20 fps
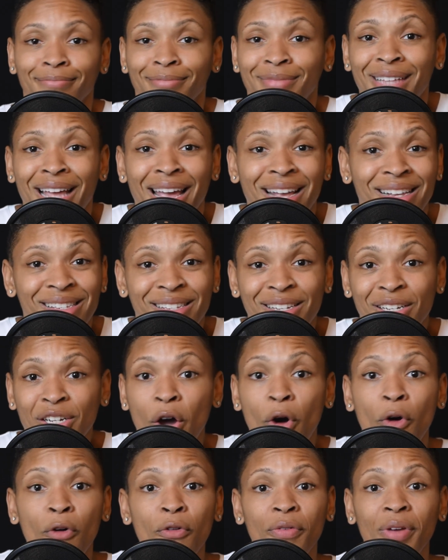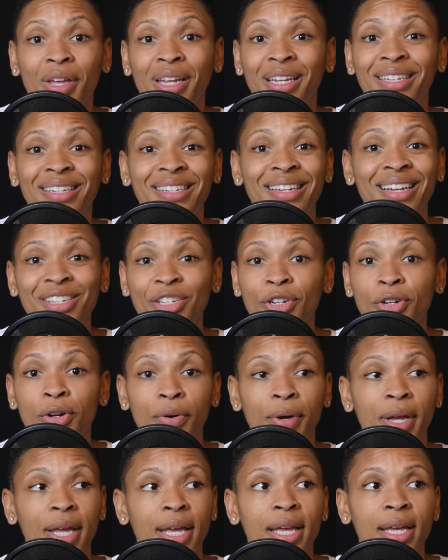Thanks to COVID,
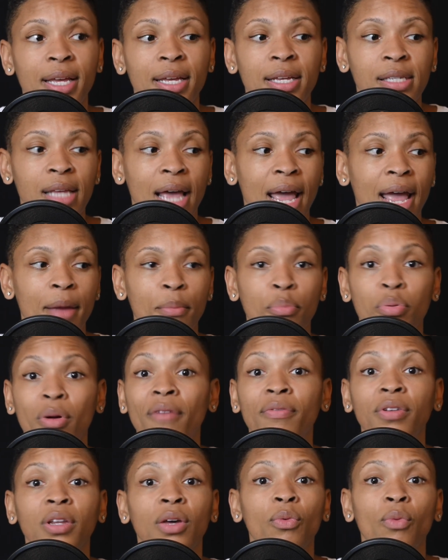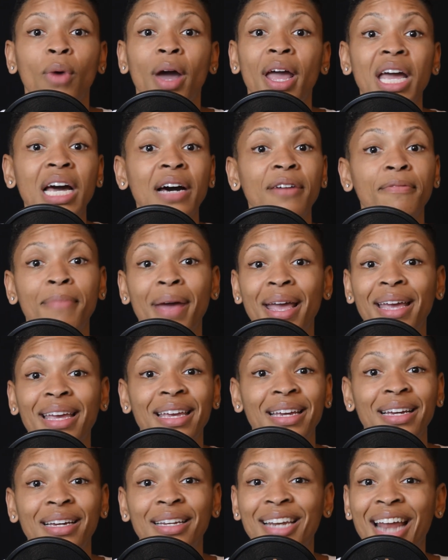digital is a prevalent way of
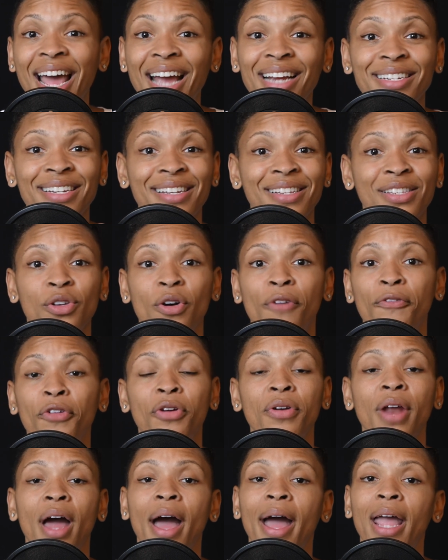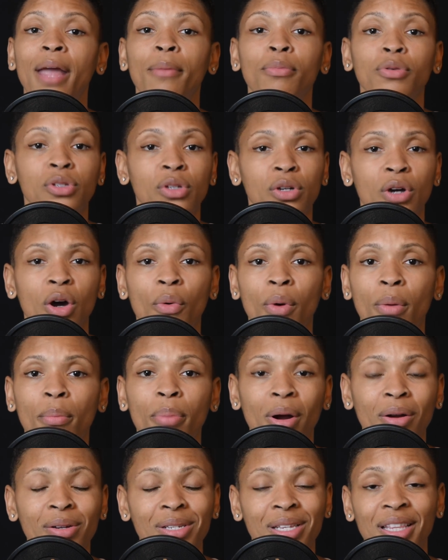making connections. So if you're not able to go in
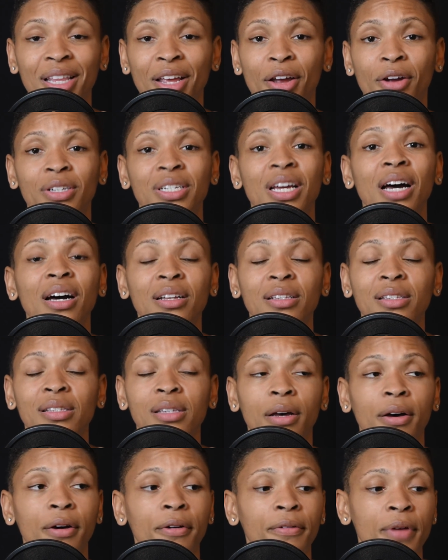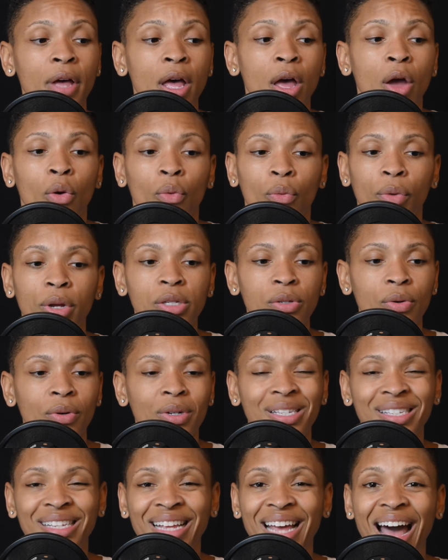person, there are tons of
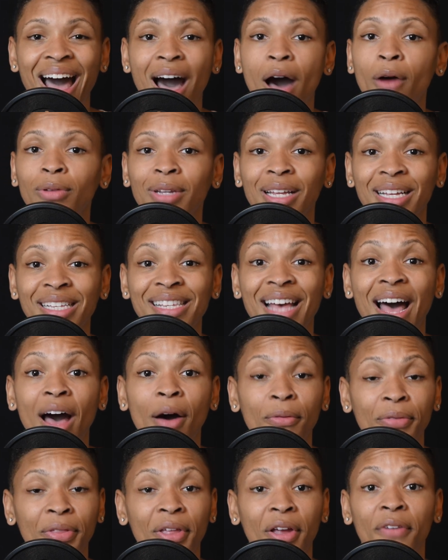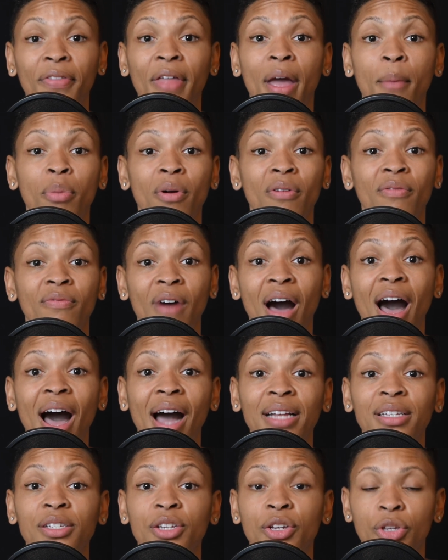resources and outlets out there that
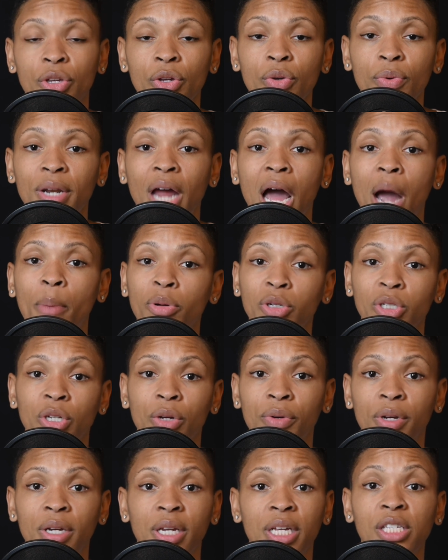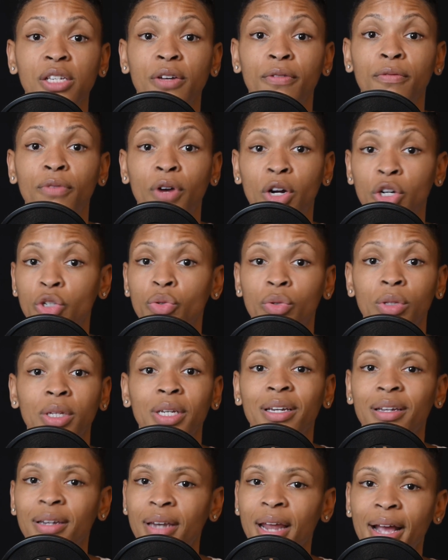provide to you an opportunity to virtually
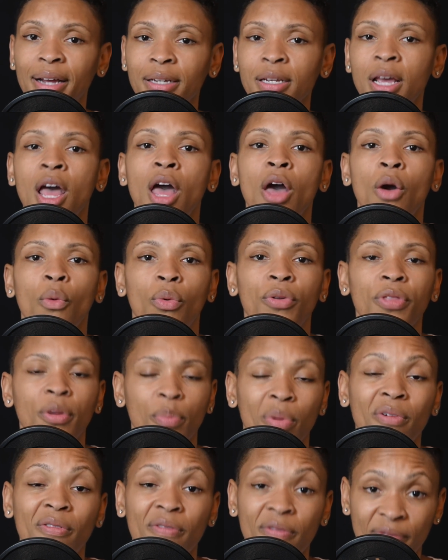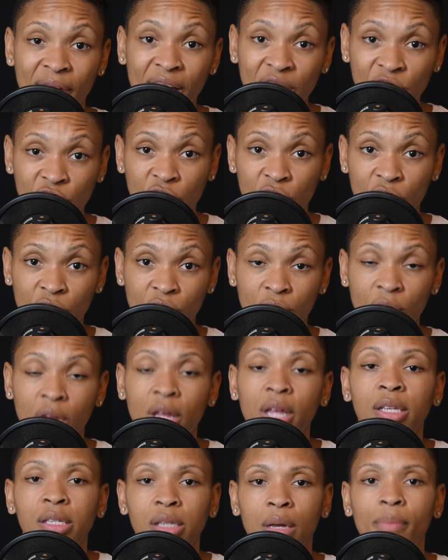connect with a professional,
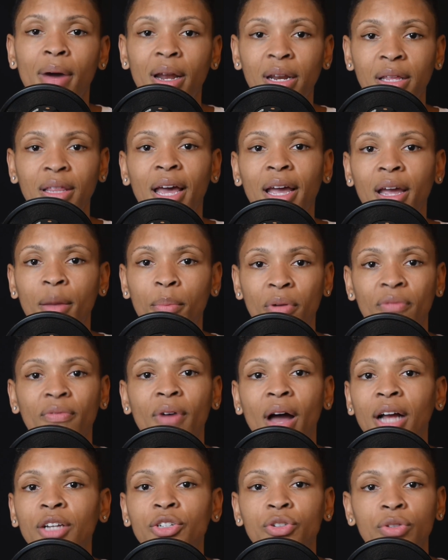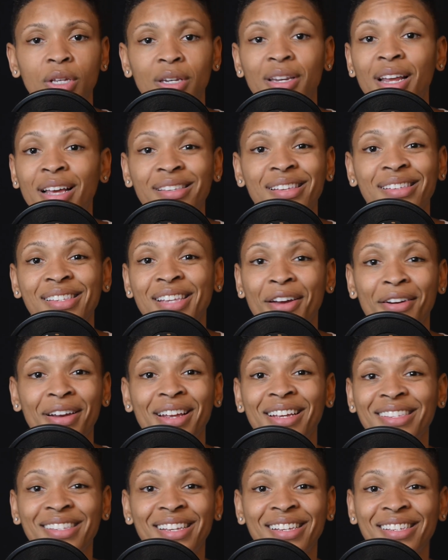somebody that can provide you the necessary
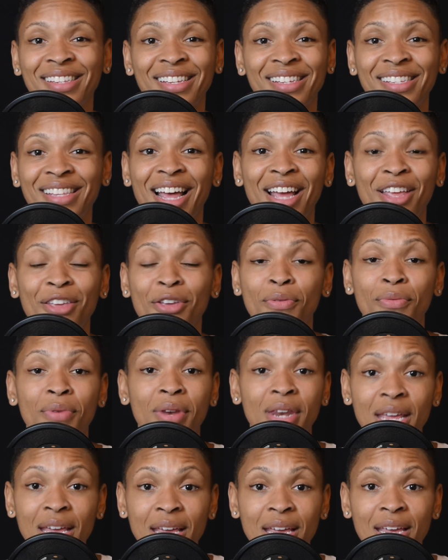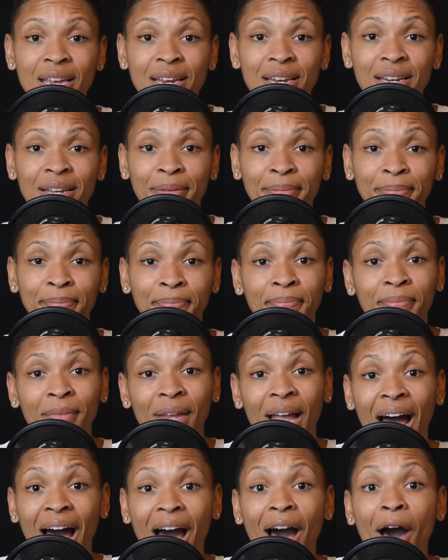assistance that you need.
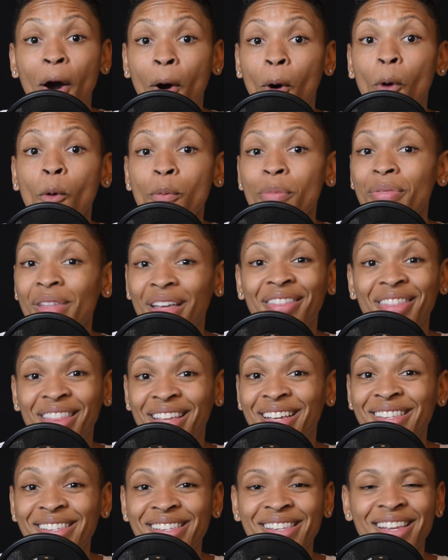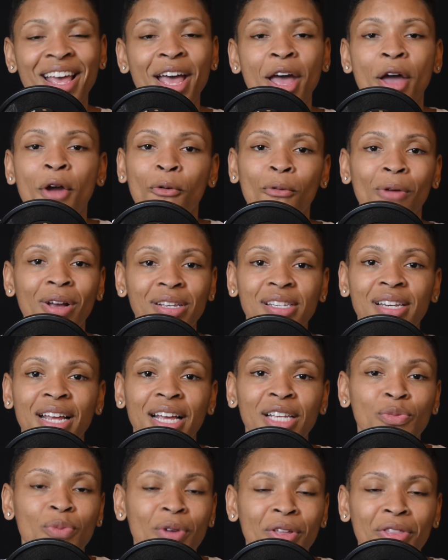I hope that this
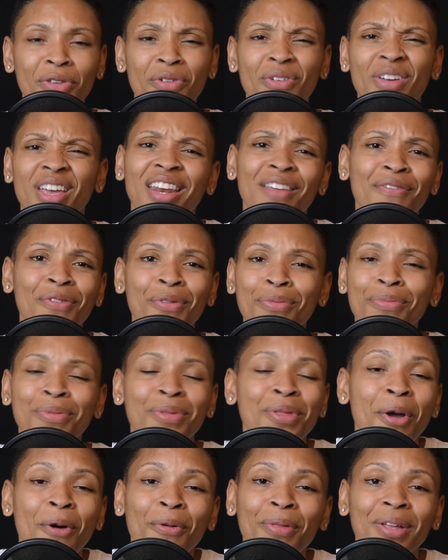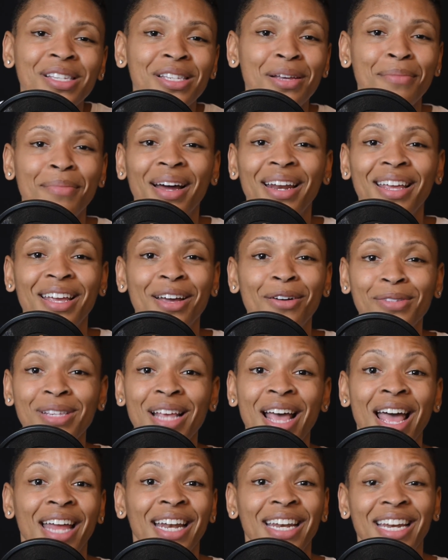resonates with you. And if you know that somebody else
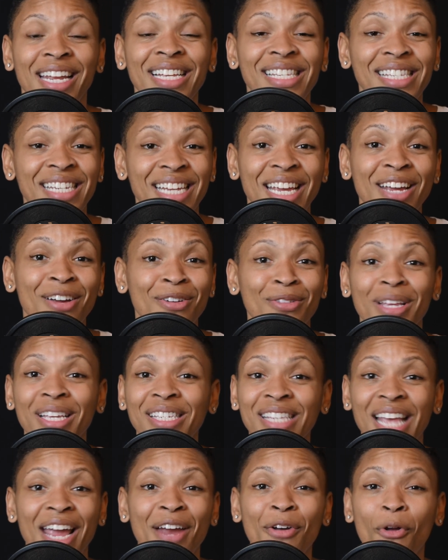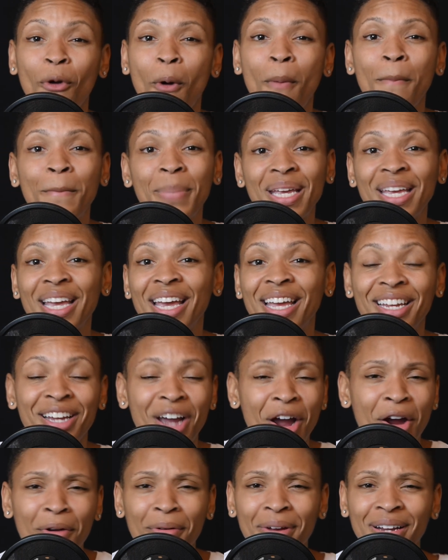needs to hear this and or be
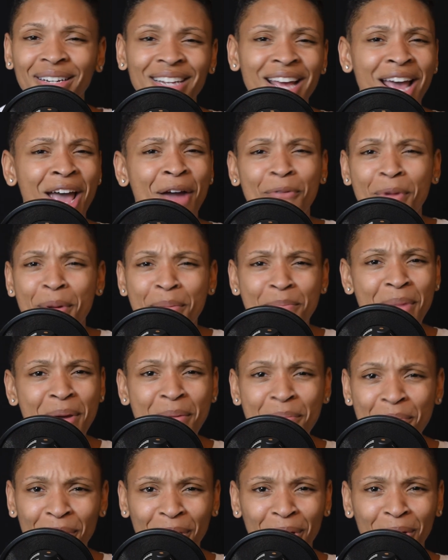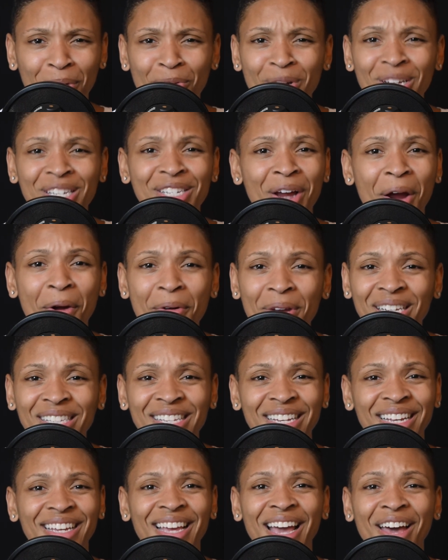encouraged, remember, we journey
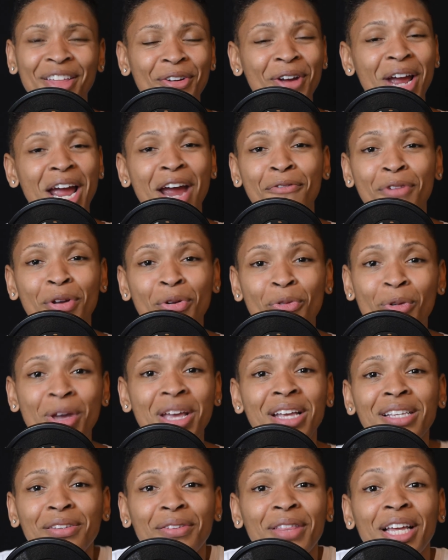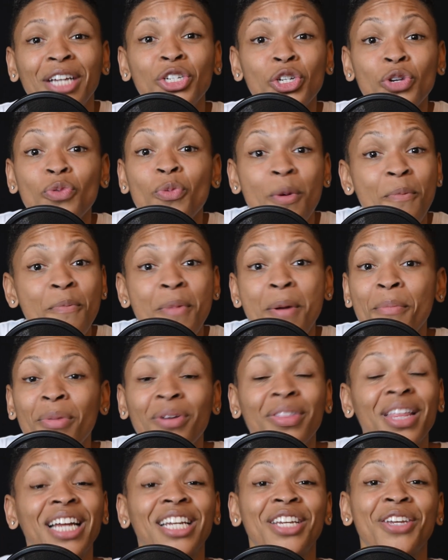together every week so that you remember
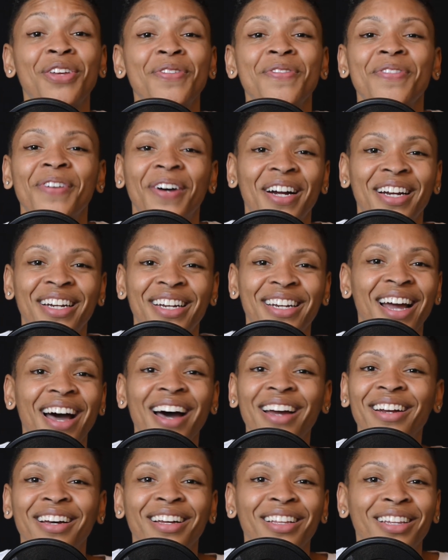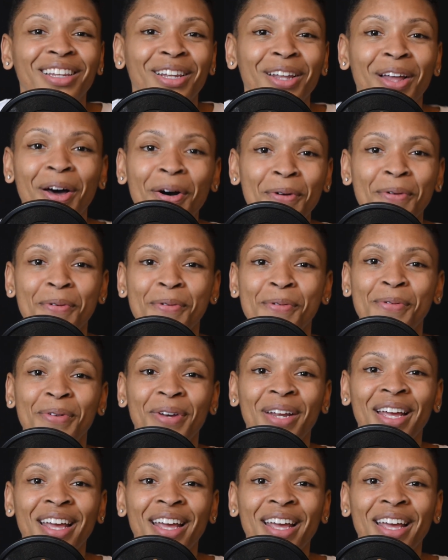that you are not alone.